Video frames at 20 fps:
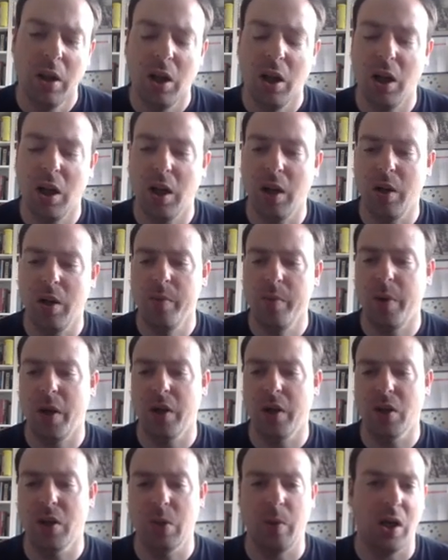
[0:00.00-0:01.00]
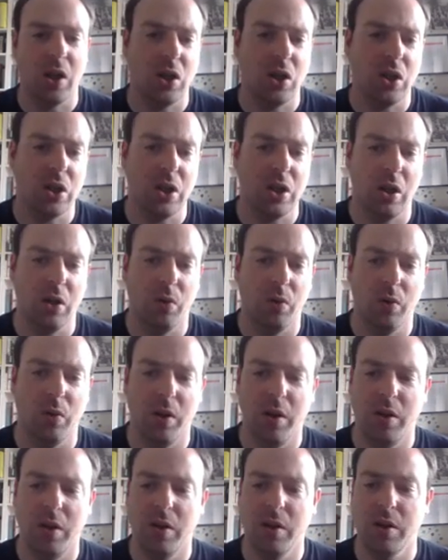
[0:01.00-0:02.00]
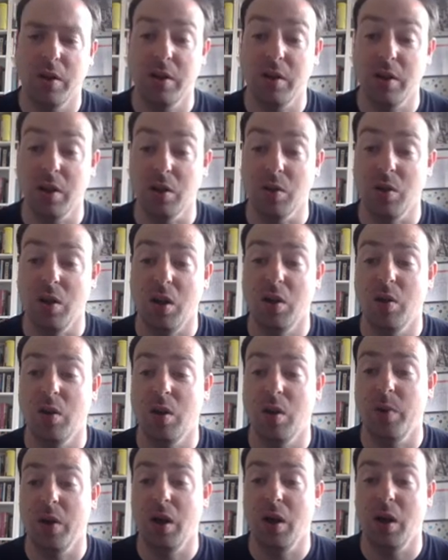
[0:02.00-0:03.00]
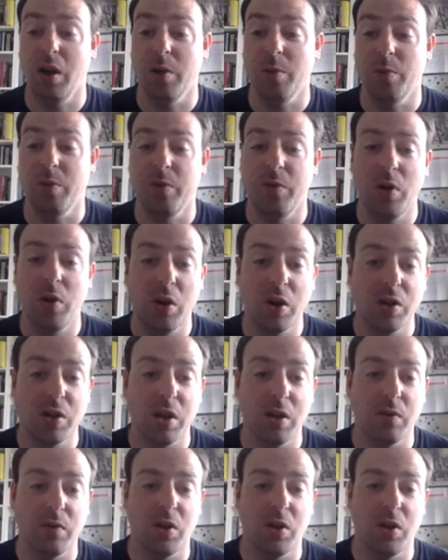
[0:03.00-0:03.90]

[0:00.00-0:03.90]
uh, by the Spanish, and so uh, this is seen as, as being highly provocative.